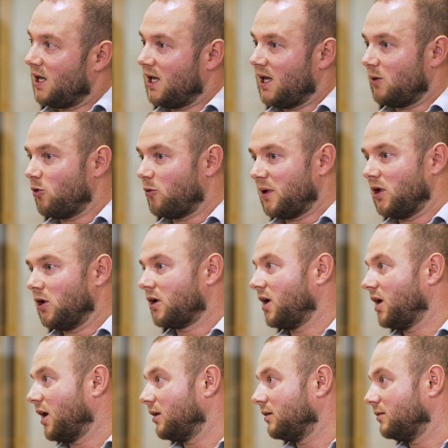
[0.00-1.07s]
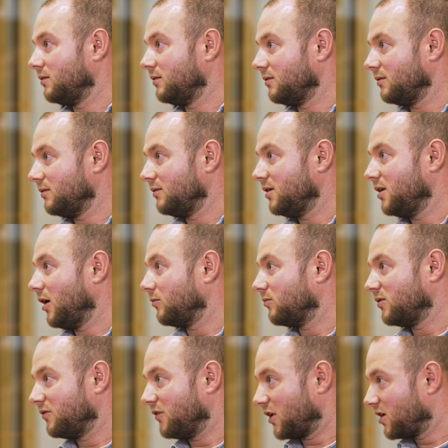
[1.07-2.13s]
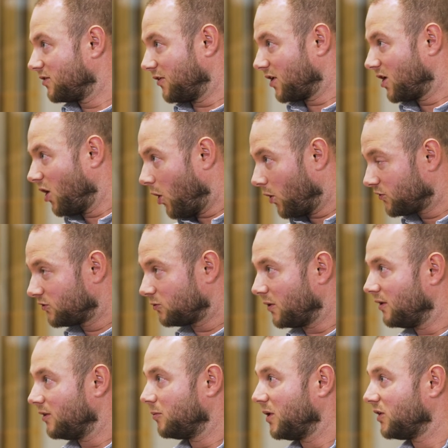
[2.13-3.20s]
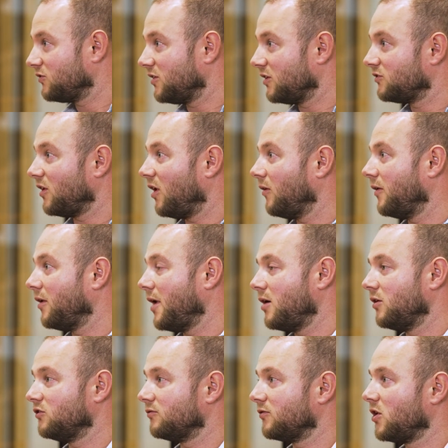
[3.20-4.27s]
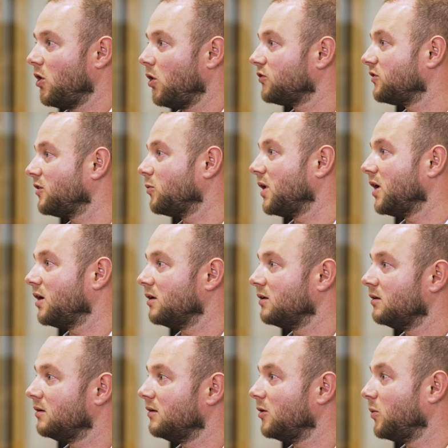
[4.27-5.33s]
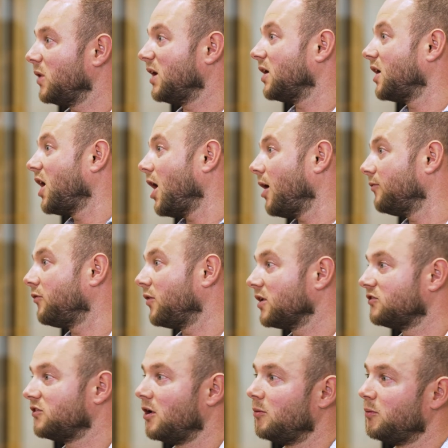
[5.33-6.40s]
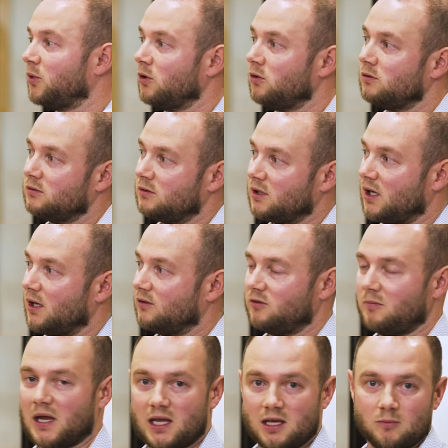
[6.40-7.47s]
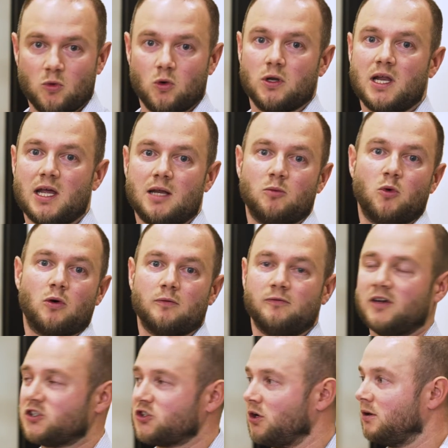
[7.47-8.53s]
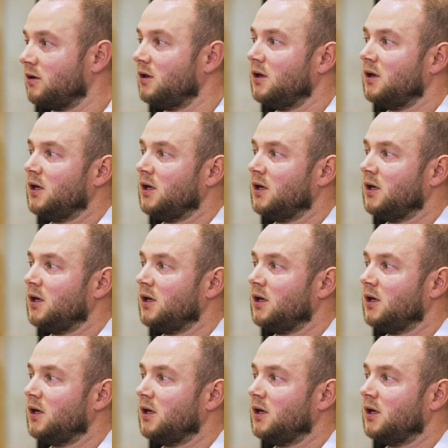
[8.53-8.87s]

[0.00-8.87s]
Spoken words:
it will be looking at, you know, the costs within the business. Are there areas of cost that we can cut, for example, to make it more lean, more efficient?